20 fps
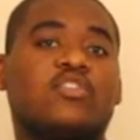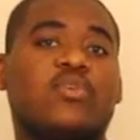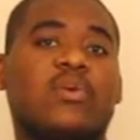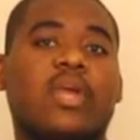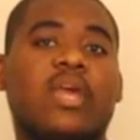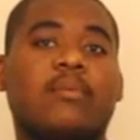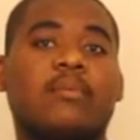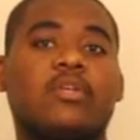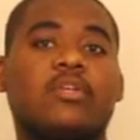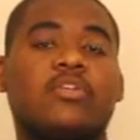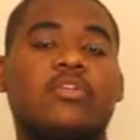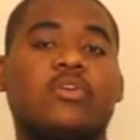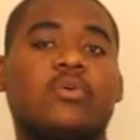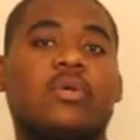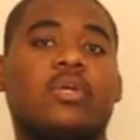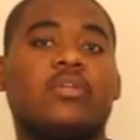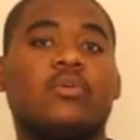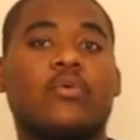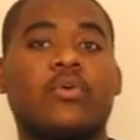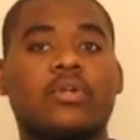you're able to do
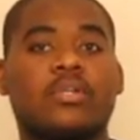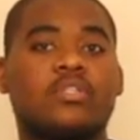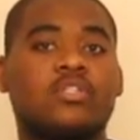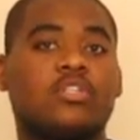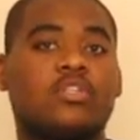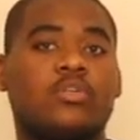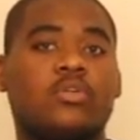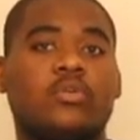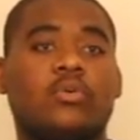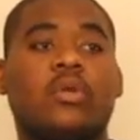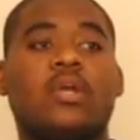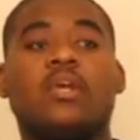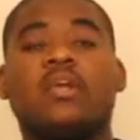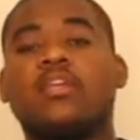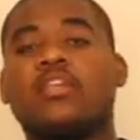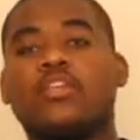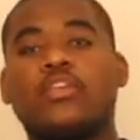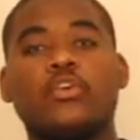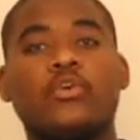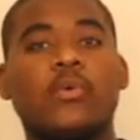in order to
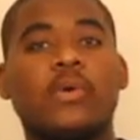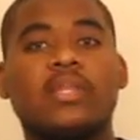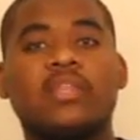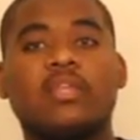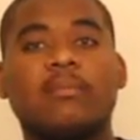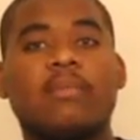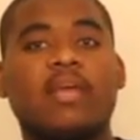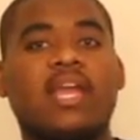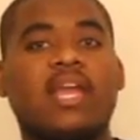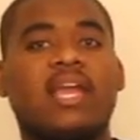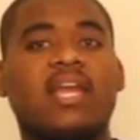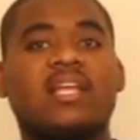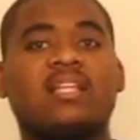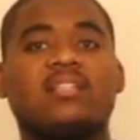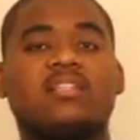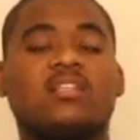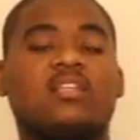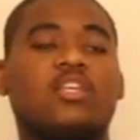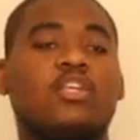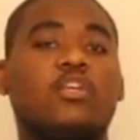cue in the band,
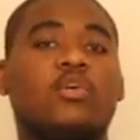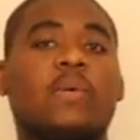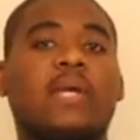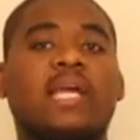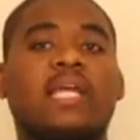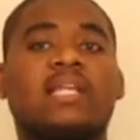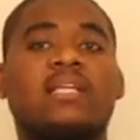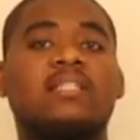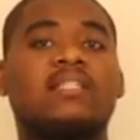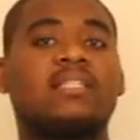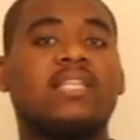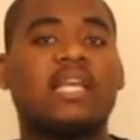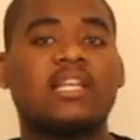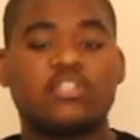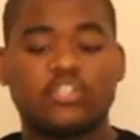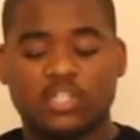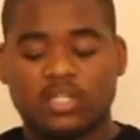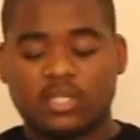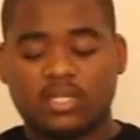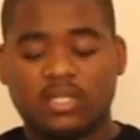to cue in a
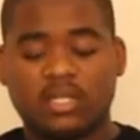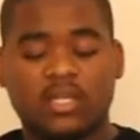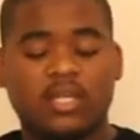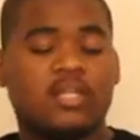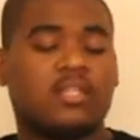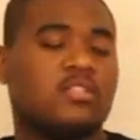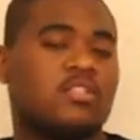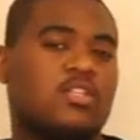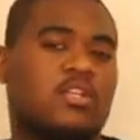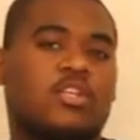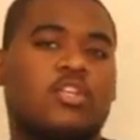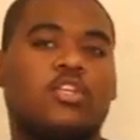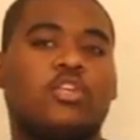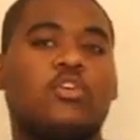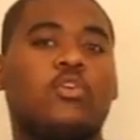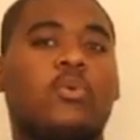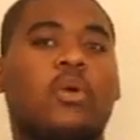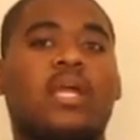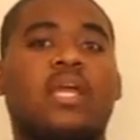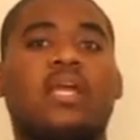section, to
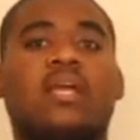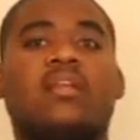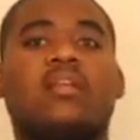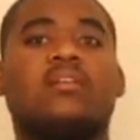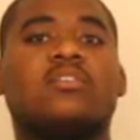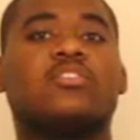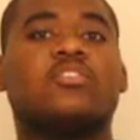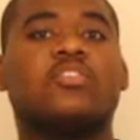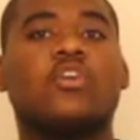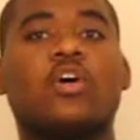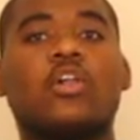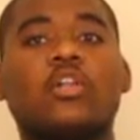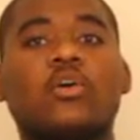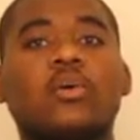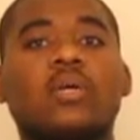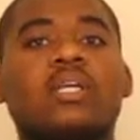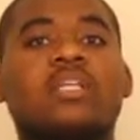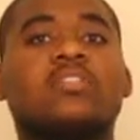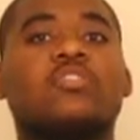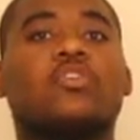cue in a
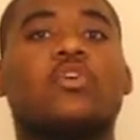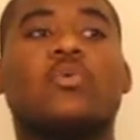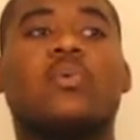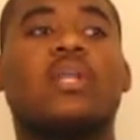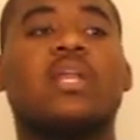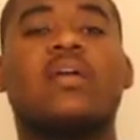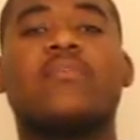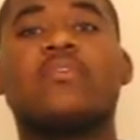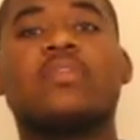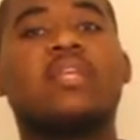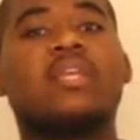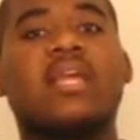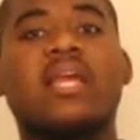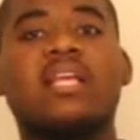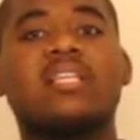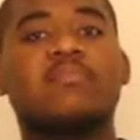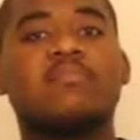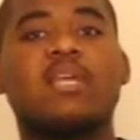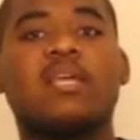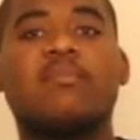soloist, or whatever the
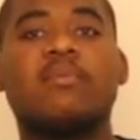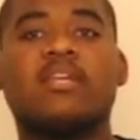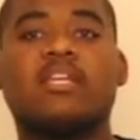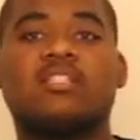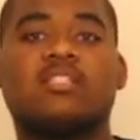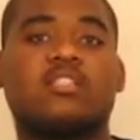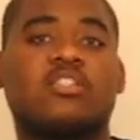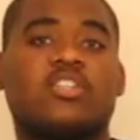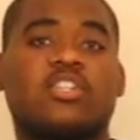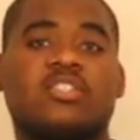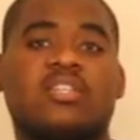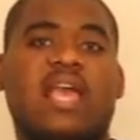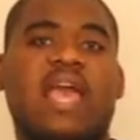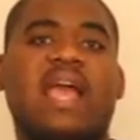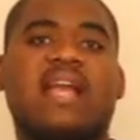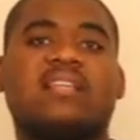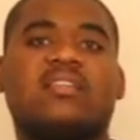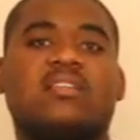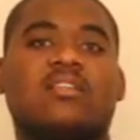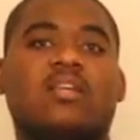case may be, to just
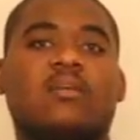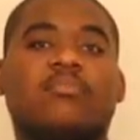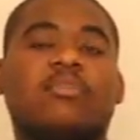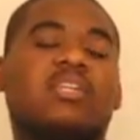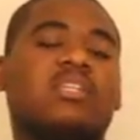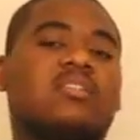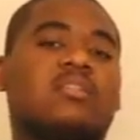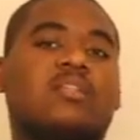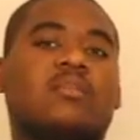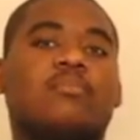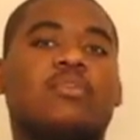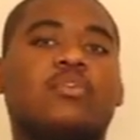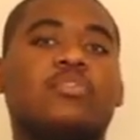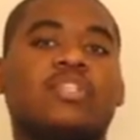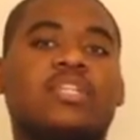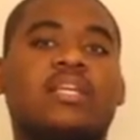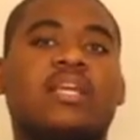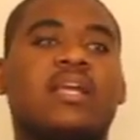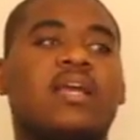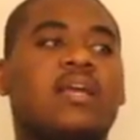accent a piece of the
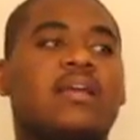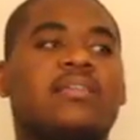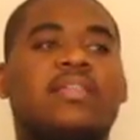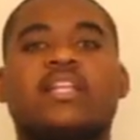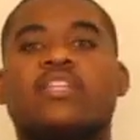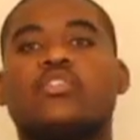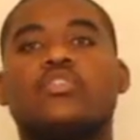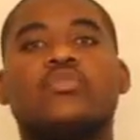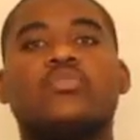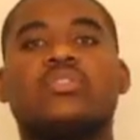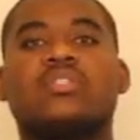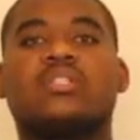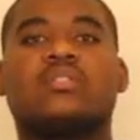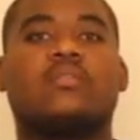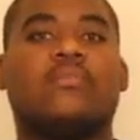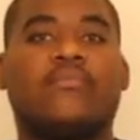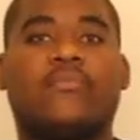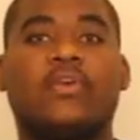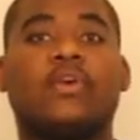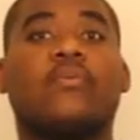music that you
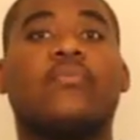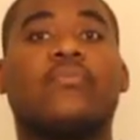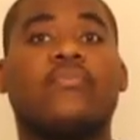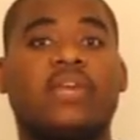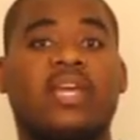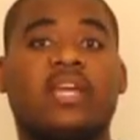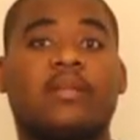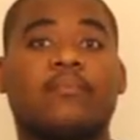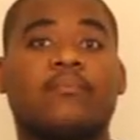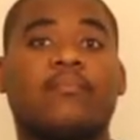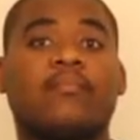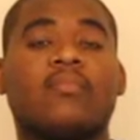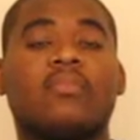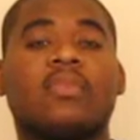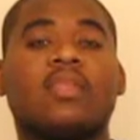feel fit.